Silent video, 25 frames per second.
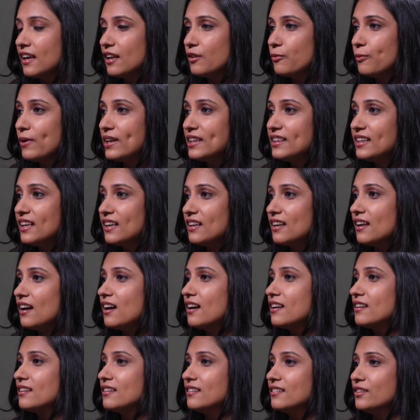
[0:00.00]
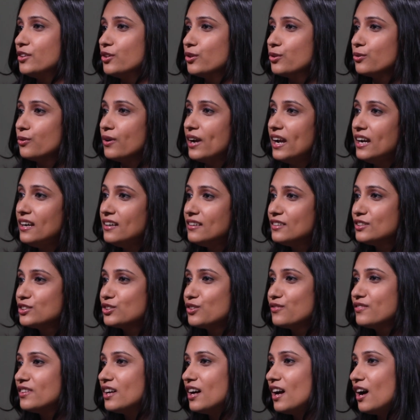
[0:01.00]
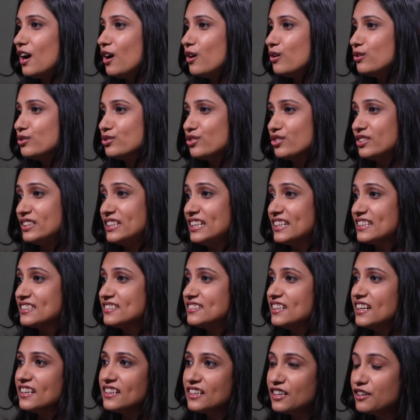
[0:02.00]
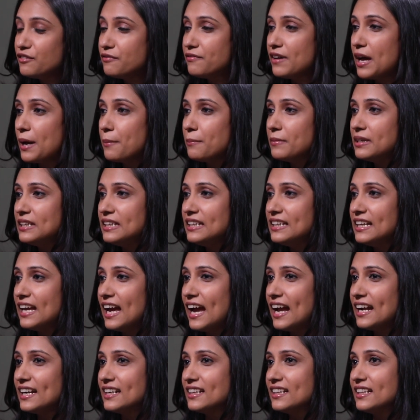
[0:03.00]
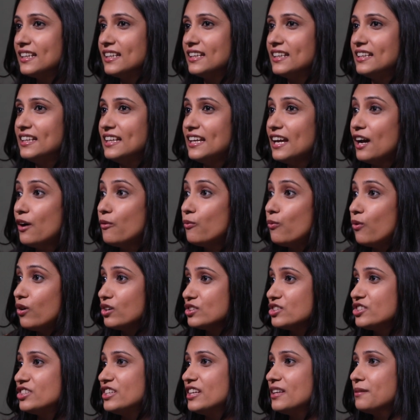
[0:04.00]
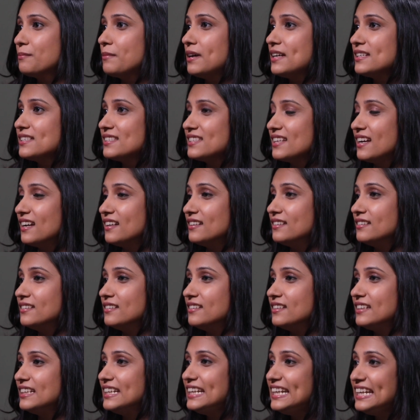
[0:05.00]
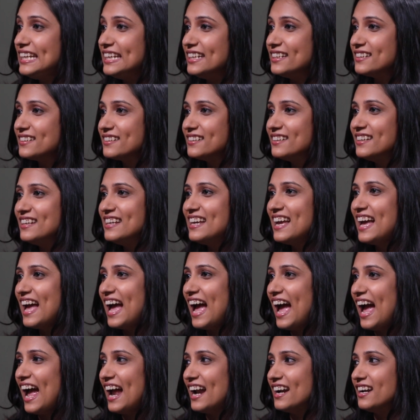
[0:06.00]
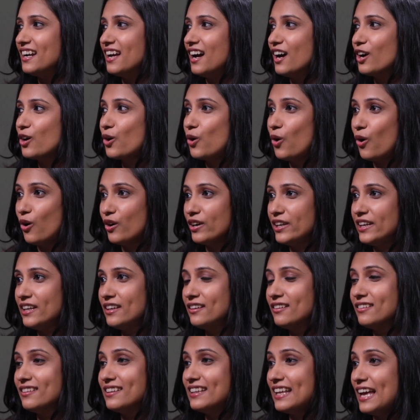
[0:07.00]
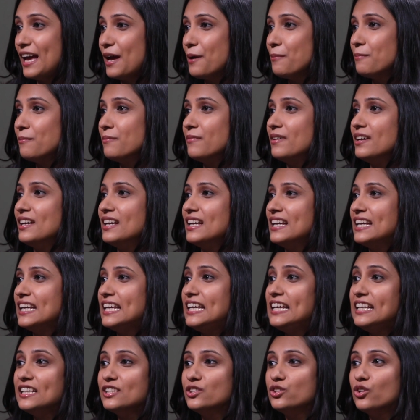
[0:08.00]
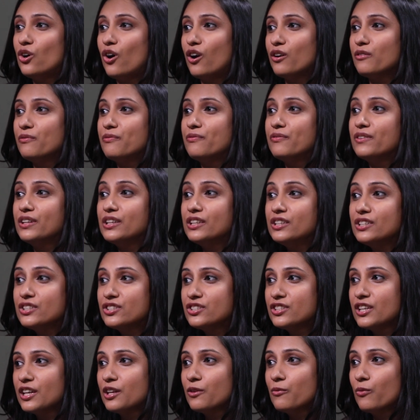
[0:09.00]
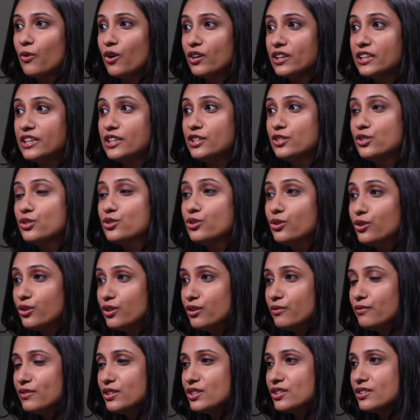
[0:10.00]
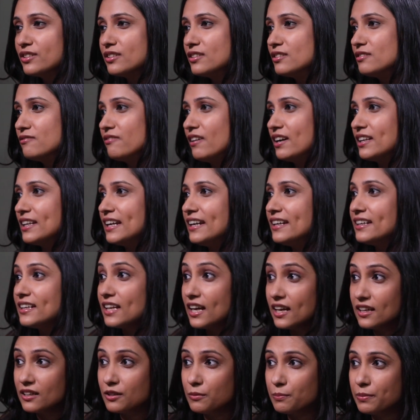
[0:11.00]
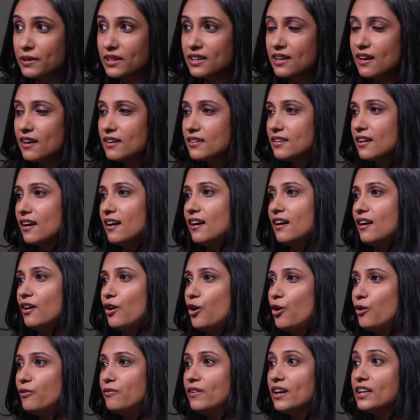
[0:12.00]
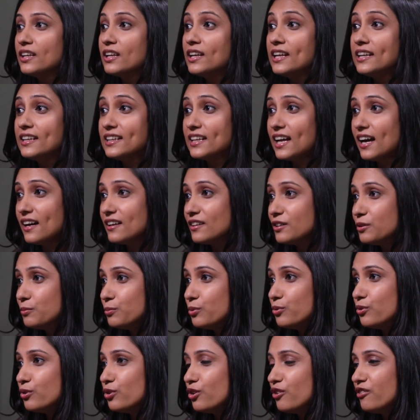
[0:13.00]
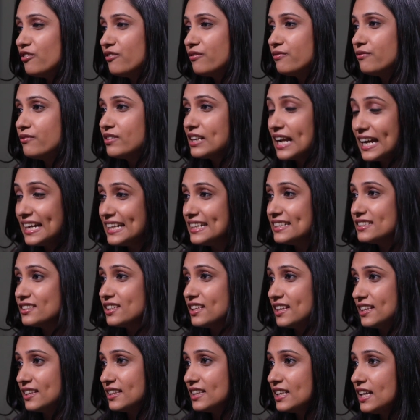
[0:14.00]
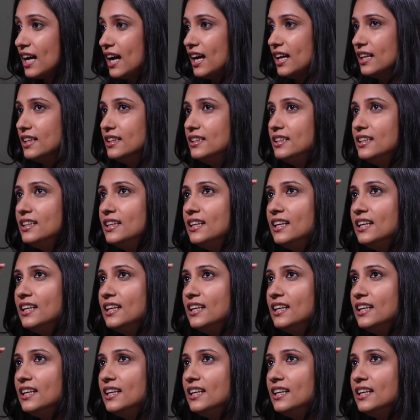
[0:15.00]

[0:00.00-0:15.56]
and when there are, elders of the house or the extended family and they are watching my son eat, and according to them, he's not finishing what he should, which is one entire paratha or one entire bowl of rice and dal.